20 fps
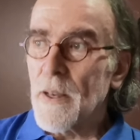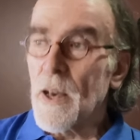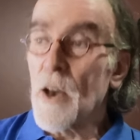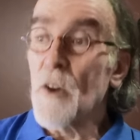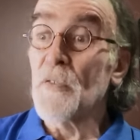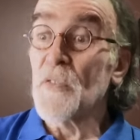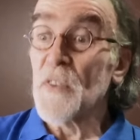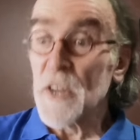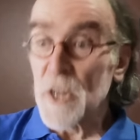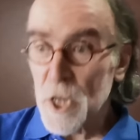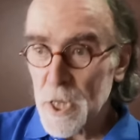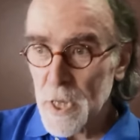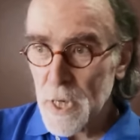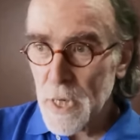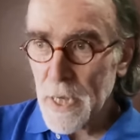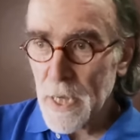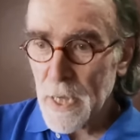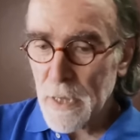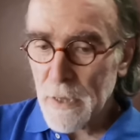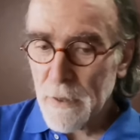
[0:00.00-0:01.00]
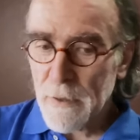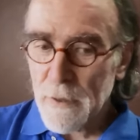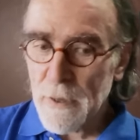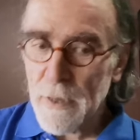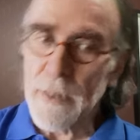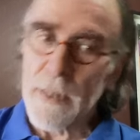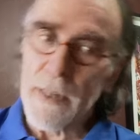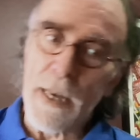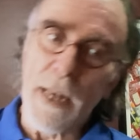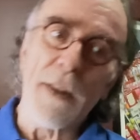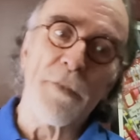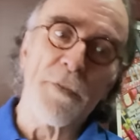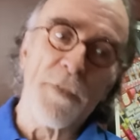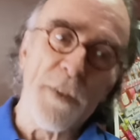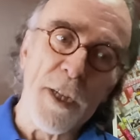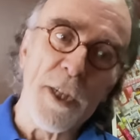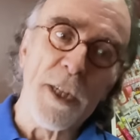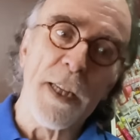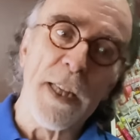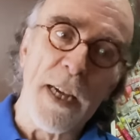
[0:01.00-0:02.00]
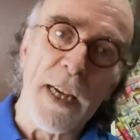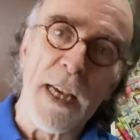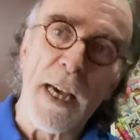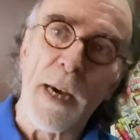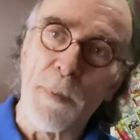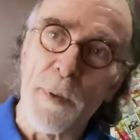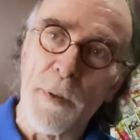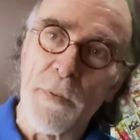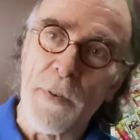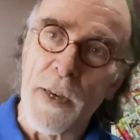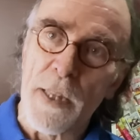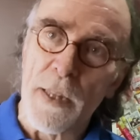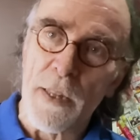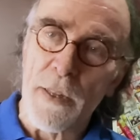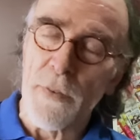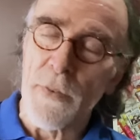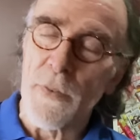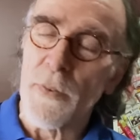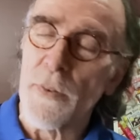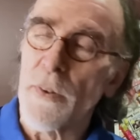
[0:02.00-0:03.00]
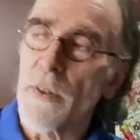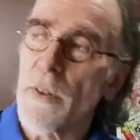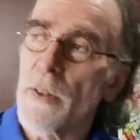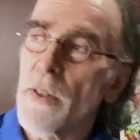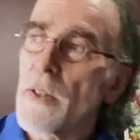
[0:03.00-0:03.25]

officially, and then unofficially a couple of others.